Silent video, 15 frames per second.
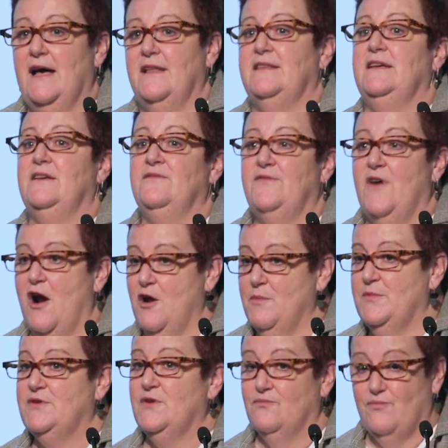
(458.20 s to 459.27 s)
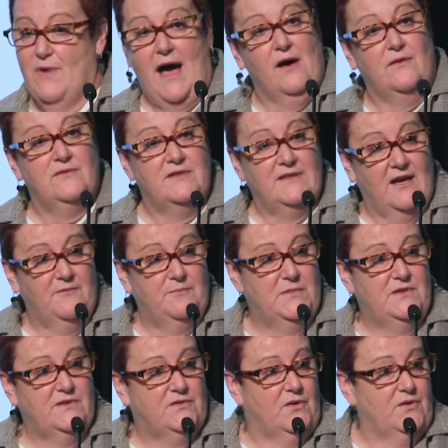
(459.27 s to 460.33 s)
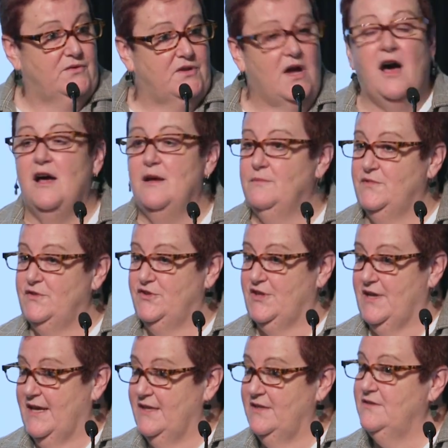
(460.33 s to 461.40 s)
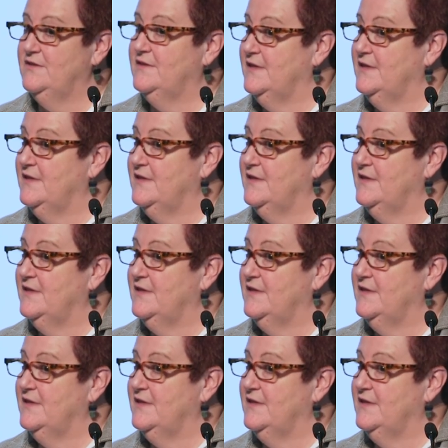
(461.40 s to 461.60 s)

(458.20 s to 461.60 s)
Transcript: the environment around government, so times change,